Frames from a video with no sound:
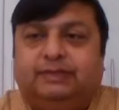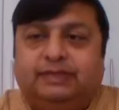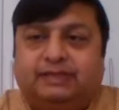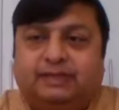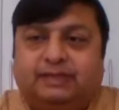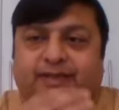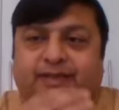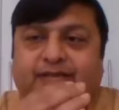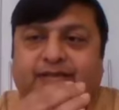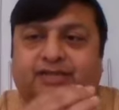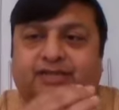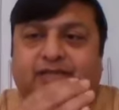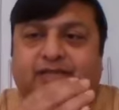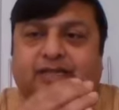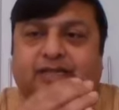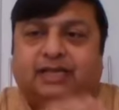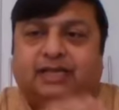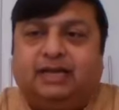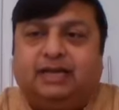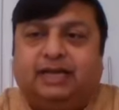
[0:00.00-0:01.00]
Some
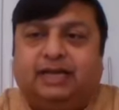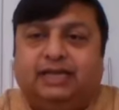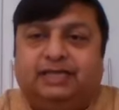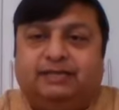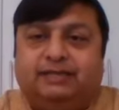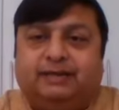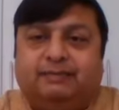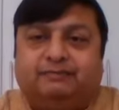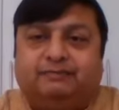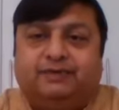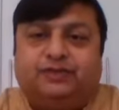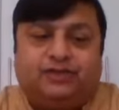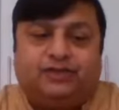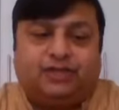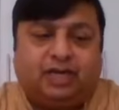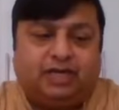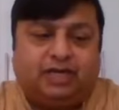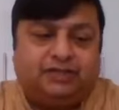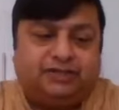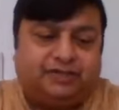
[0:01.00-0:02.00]
external learning
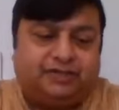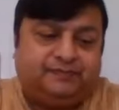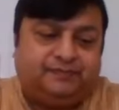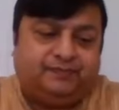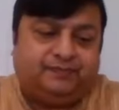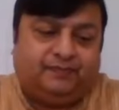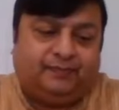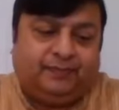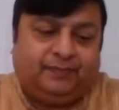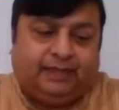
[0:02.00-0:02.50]
starts.